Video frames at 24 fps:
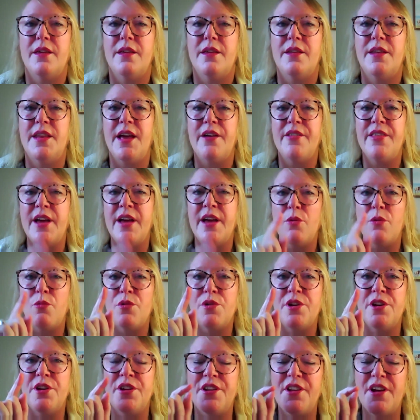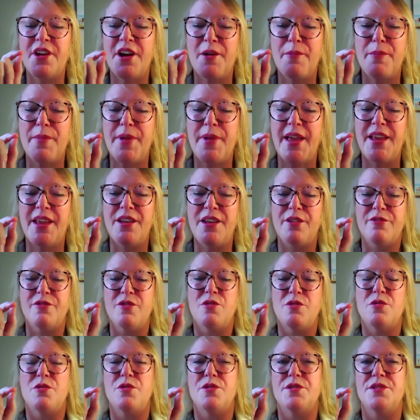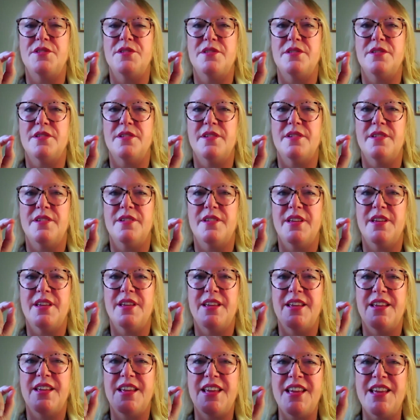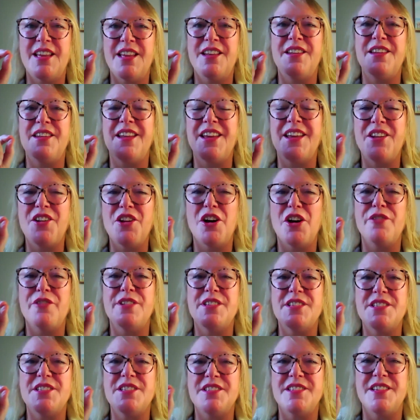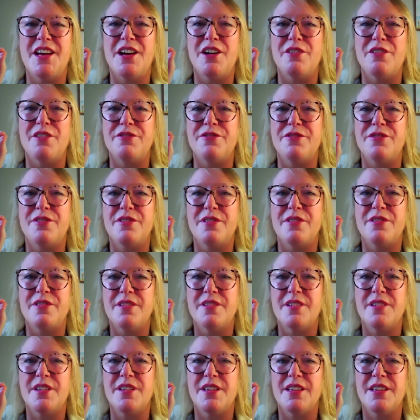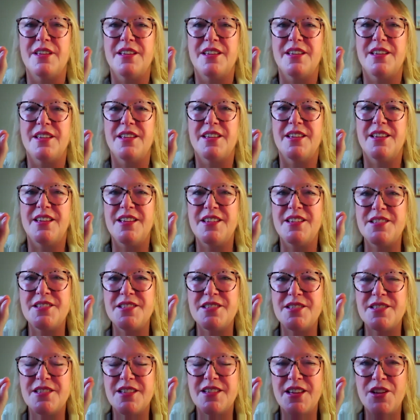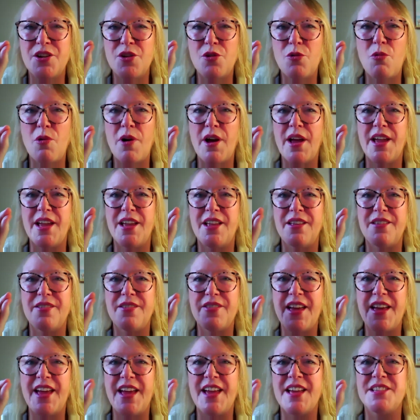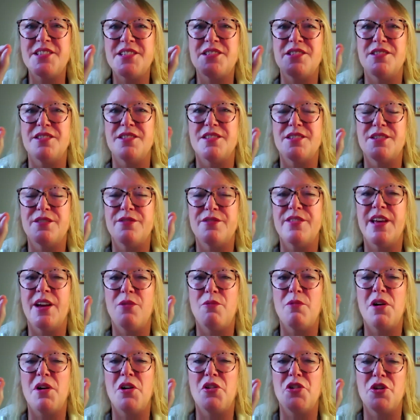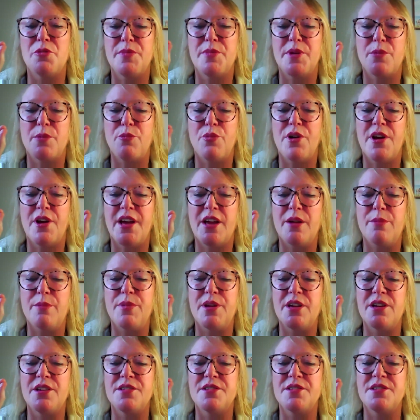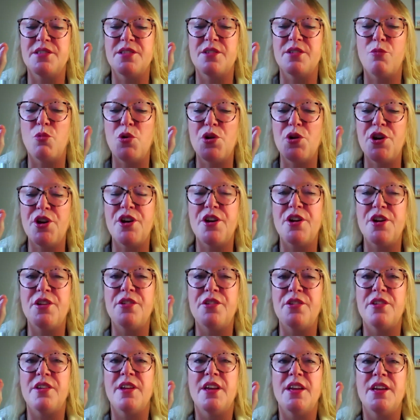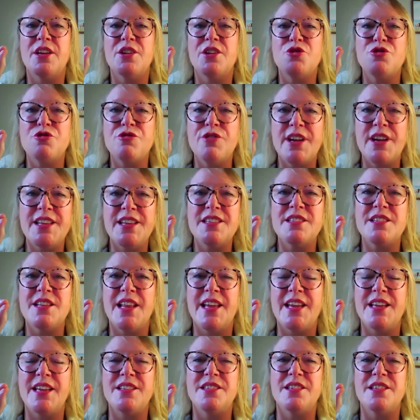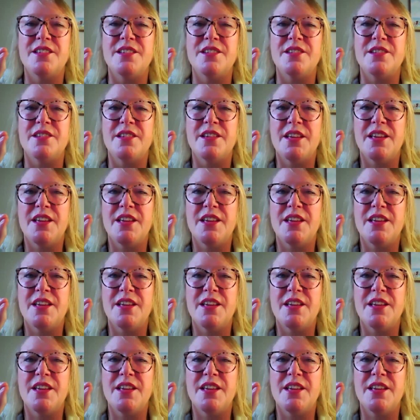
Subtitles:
Now that word amen, of course, in and of itself, is in a way the essence of that welcoming prayer, because the word translated